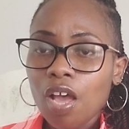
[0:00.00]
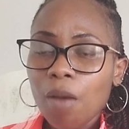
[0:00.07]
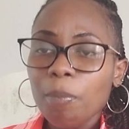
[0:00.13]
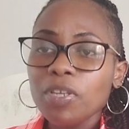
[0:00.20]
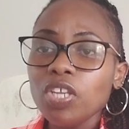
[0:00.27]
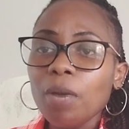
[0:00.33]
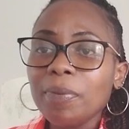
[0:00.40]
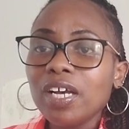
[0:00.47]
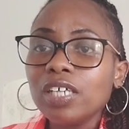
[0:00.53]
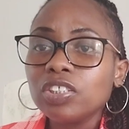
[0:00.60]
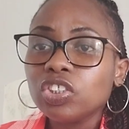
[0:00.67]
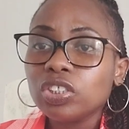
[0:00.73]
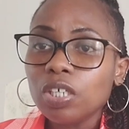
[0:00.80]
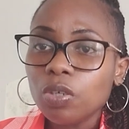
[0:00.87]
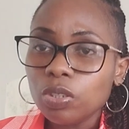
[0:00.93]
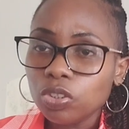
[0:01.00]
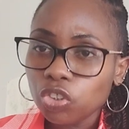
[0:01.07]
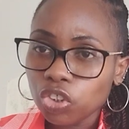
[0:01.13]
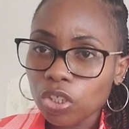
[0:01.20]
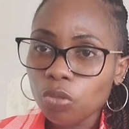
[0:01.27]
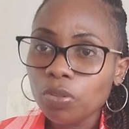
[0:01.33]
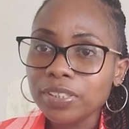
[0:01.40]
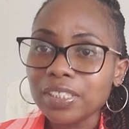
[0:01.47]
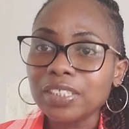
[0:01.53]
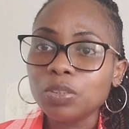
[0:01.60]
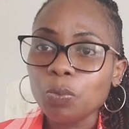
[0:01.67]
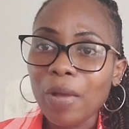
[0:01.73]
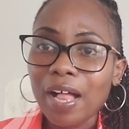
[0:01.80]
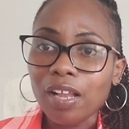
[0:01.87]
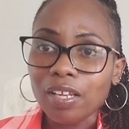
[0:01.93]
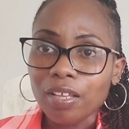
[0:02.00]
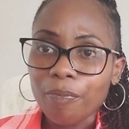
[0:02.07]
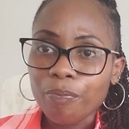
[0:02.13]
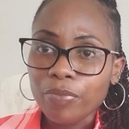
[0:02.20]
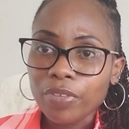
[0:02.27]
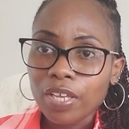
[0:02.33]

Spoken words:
but not because she knows as well.